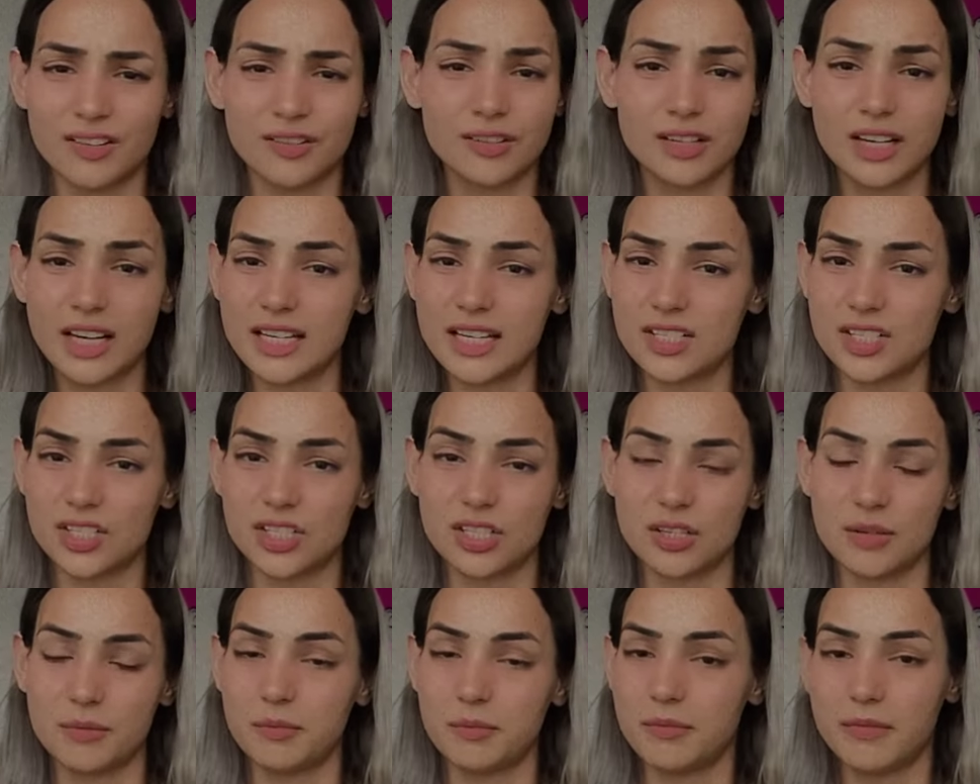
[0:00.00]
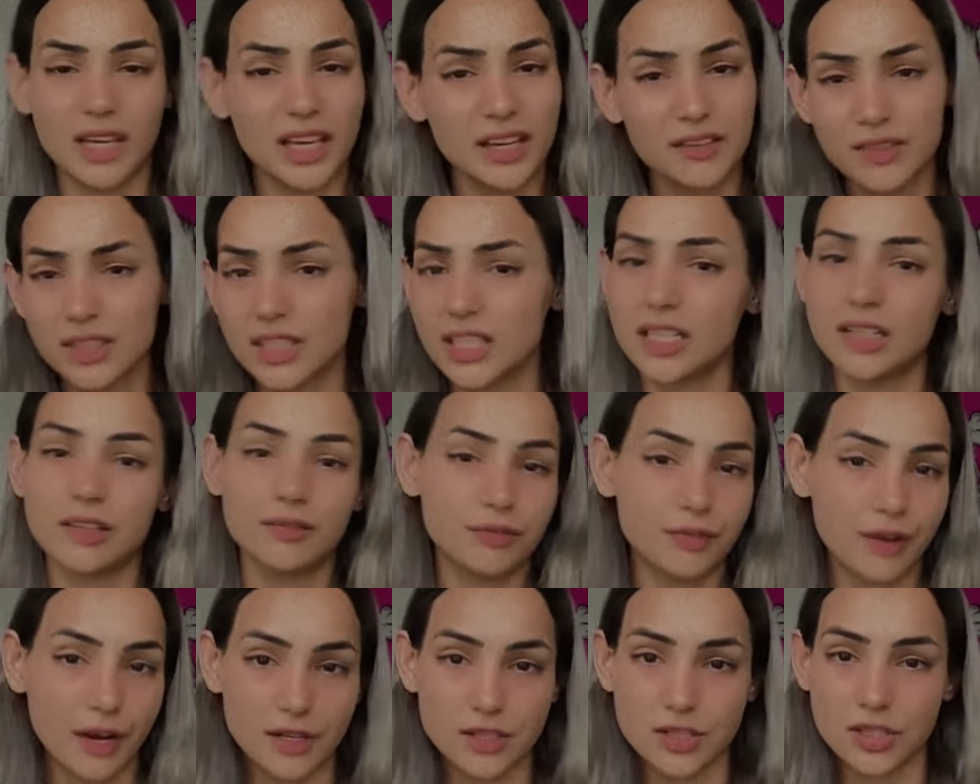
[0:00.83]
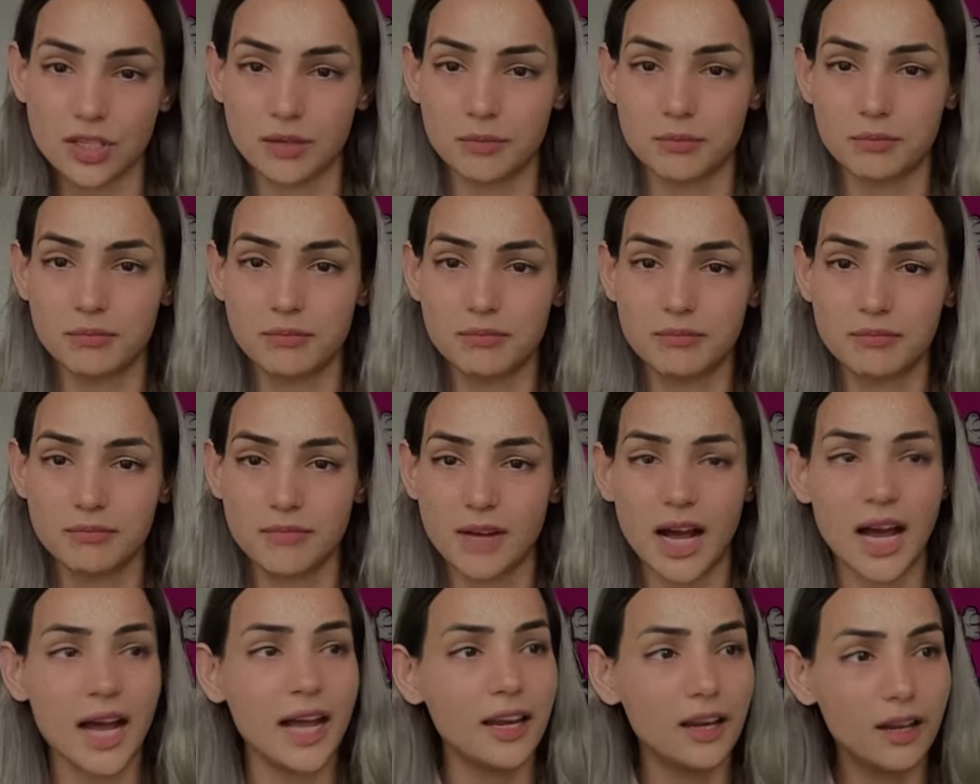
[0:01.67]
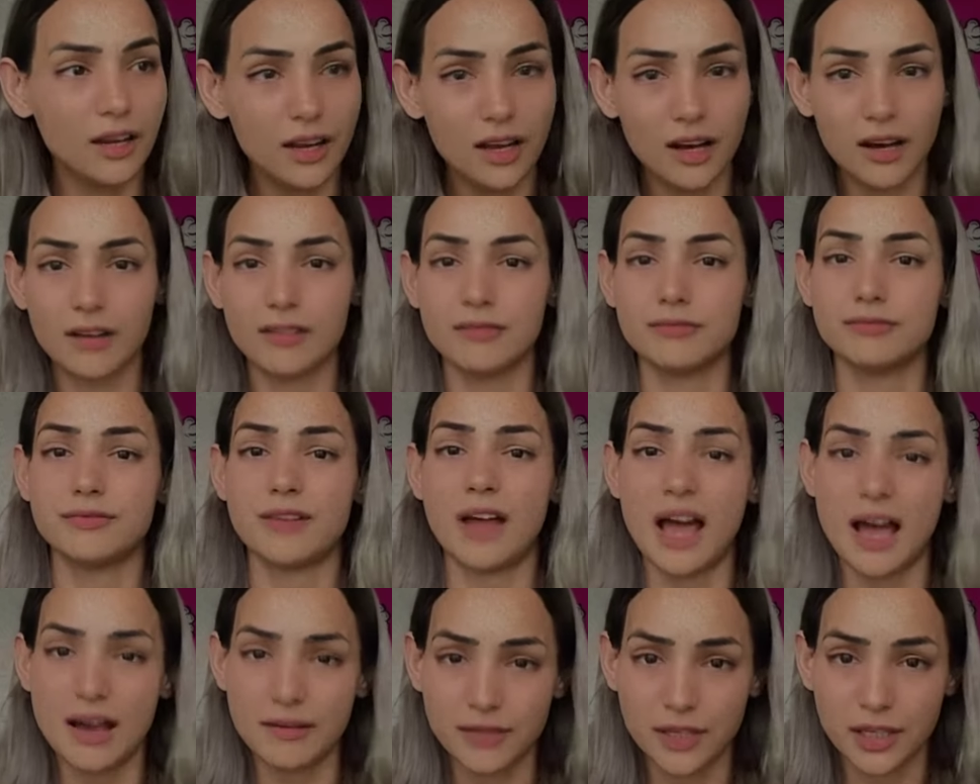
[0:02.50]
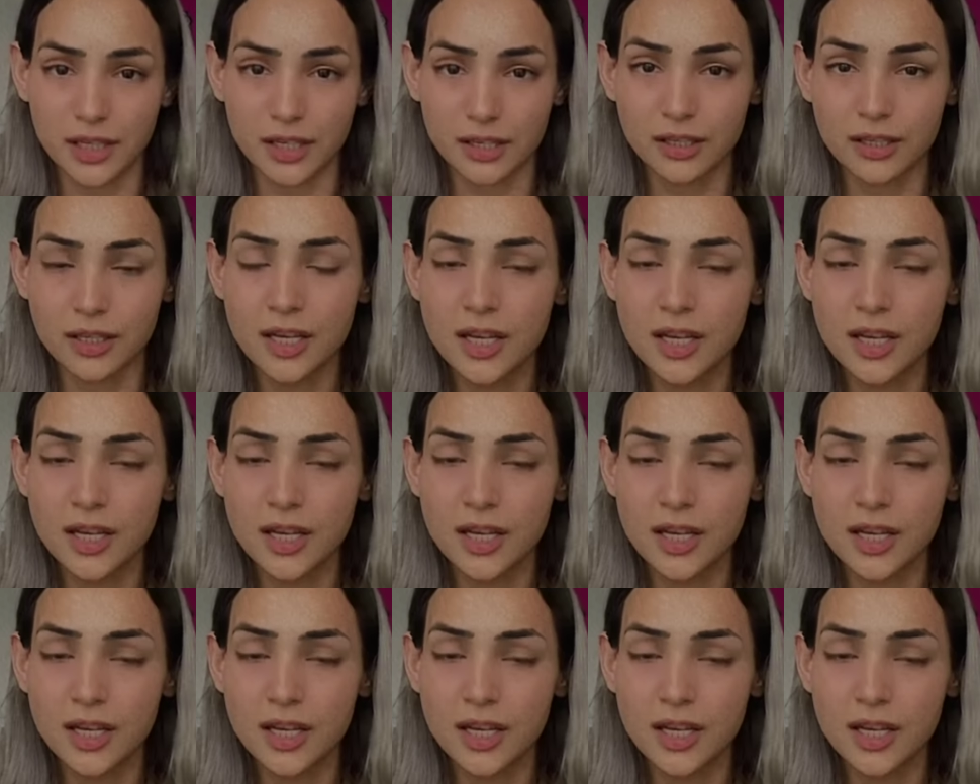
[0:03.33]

relationship even in a friendship i love having a